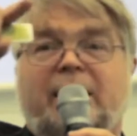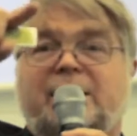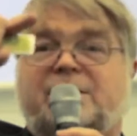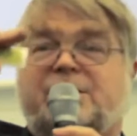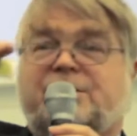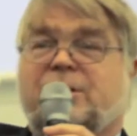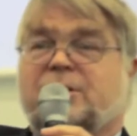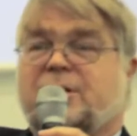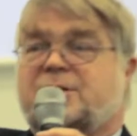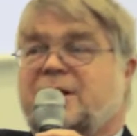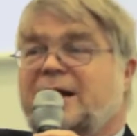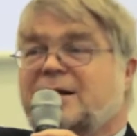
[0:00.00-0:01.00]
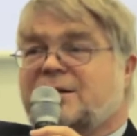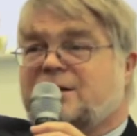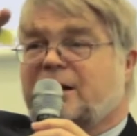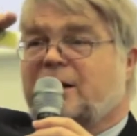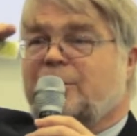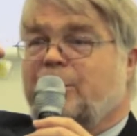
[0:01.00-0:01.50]
is tucked
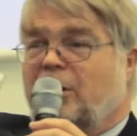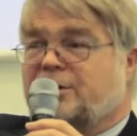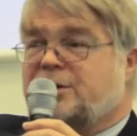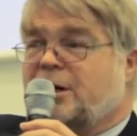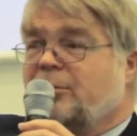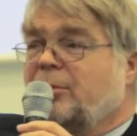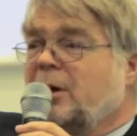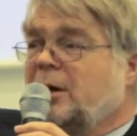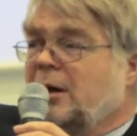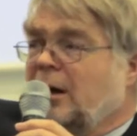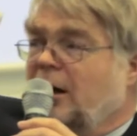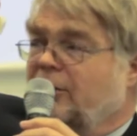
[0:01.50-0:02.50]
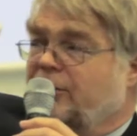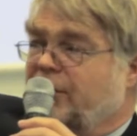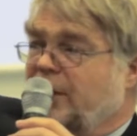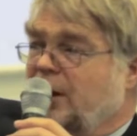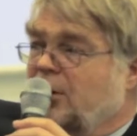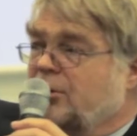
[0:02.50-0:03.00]
into the bottom of
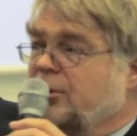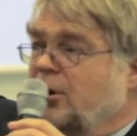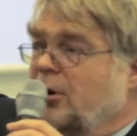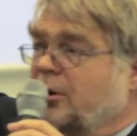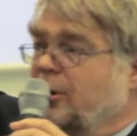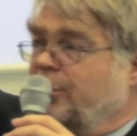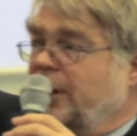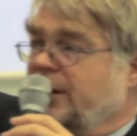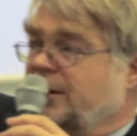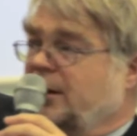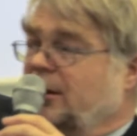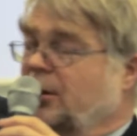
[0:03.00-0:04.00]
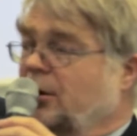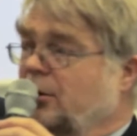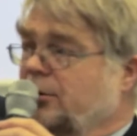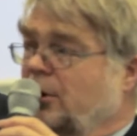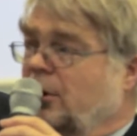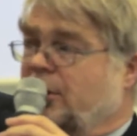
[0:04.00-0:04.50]
the
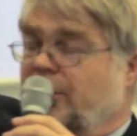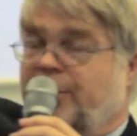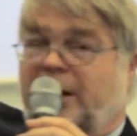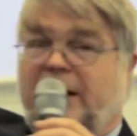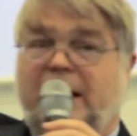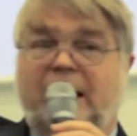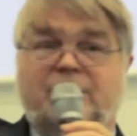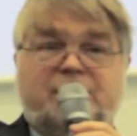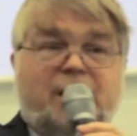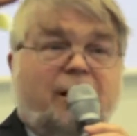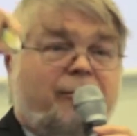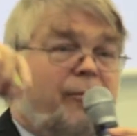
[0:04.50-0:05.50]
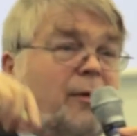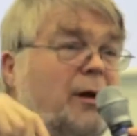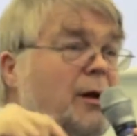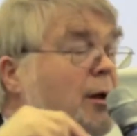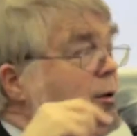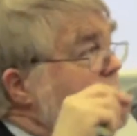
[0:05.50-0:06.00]
owner-occupied housing.
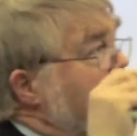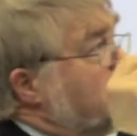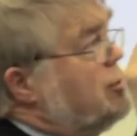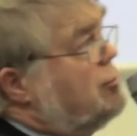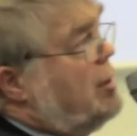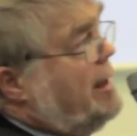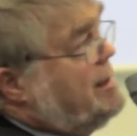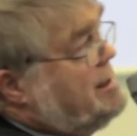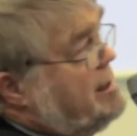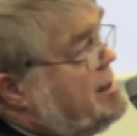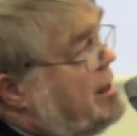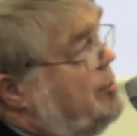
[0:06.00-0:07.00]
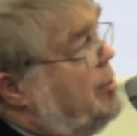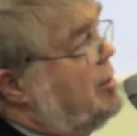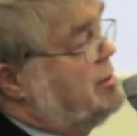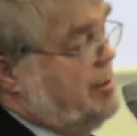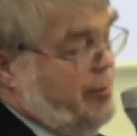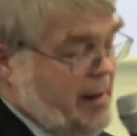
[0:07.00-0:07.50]
Tucked right into the
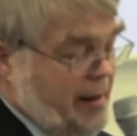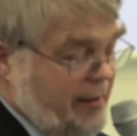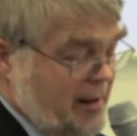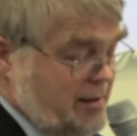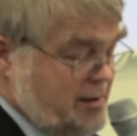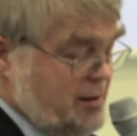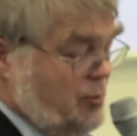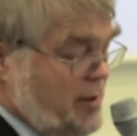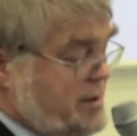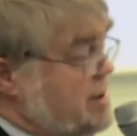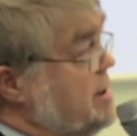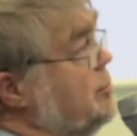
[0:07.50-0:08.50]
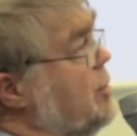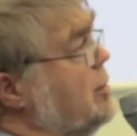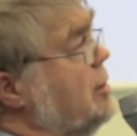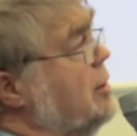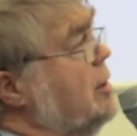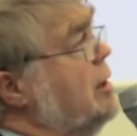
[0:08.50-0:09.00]
bottom there. That's the Western
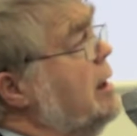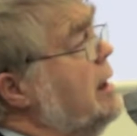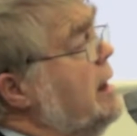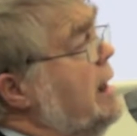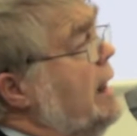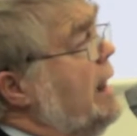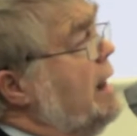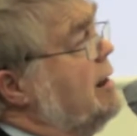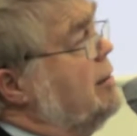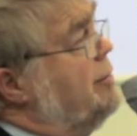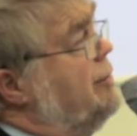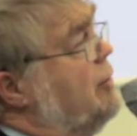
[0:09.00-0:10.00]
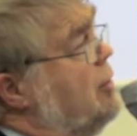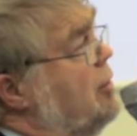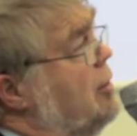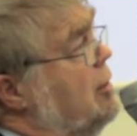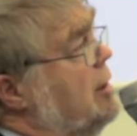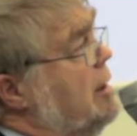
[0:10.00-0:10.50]
model. And
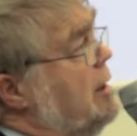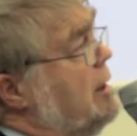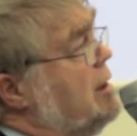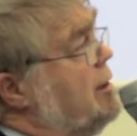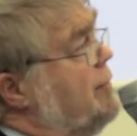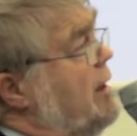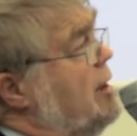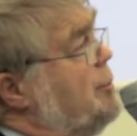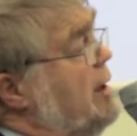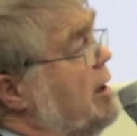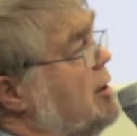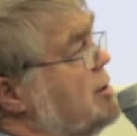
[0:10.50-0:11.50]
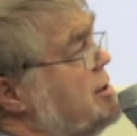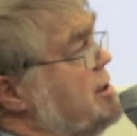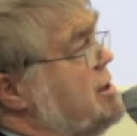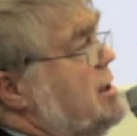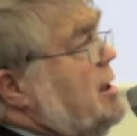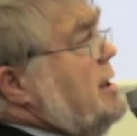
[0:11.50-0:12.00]
for developing
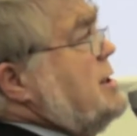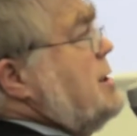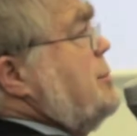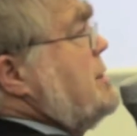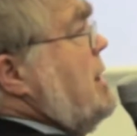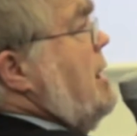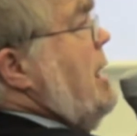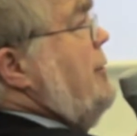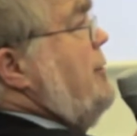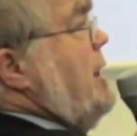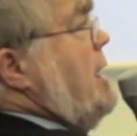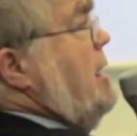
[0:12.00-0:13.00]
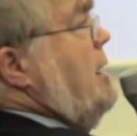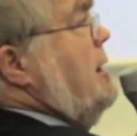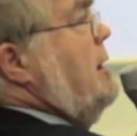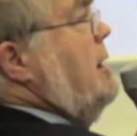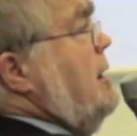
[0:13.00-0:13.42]
countries, certainly sub-Saharan Africa,